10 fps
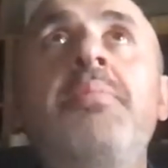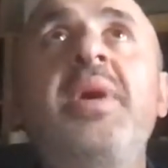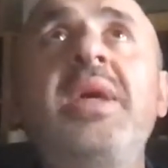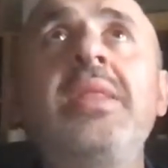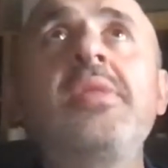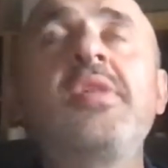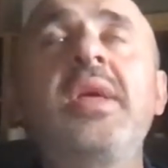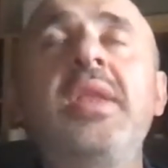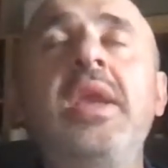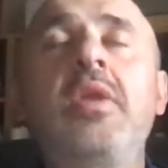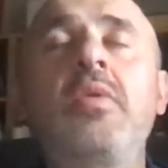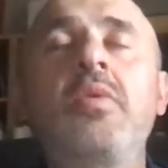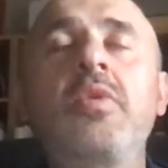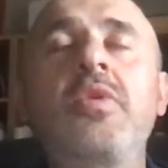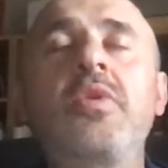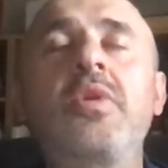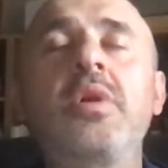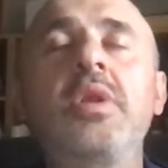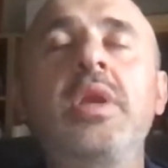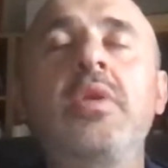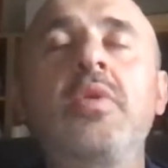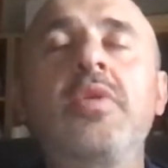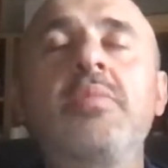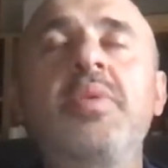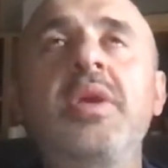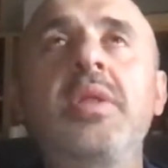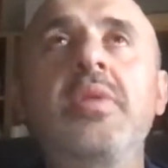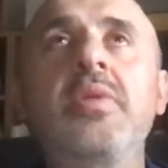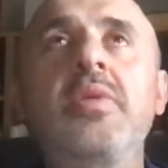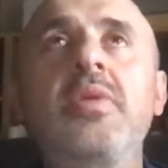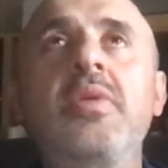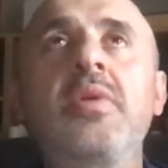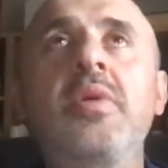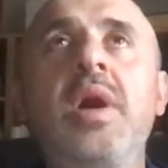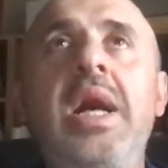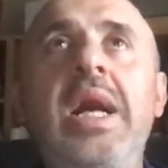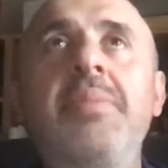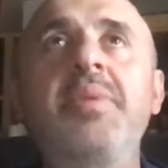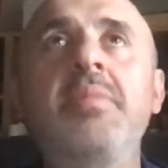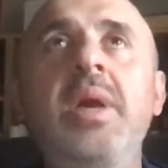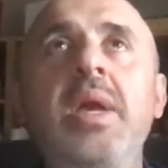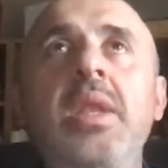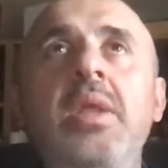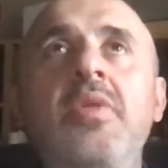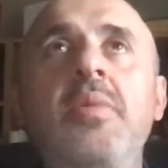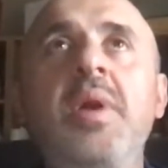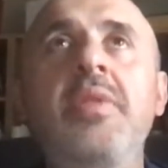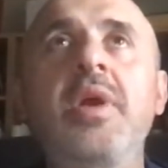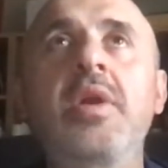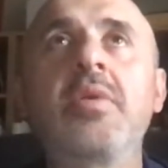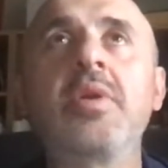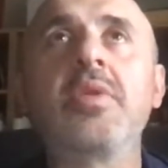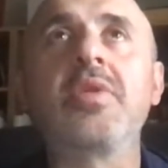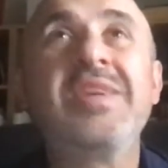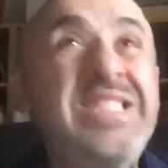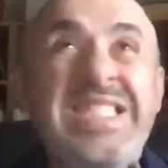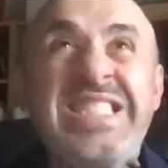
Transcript: Pins and needles, needles and pins. A happy man is a man that grins.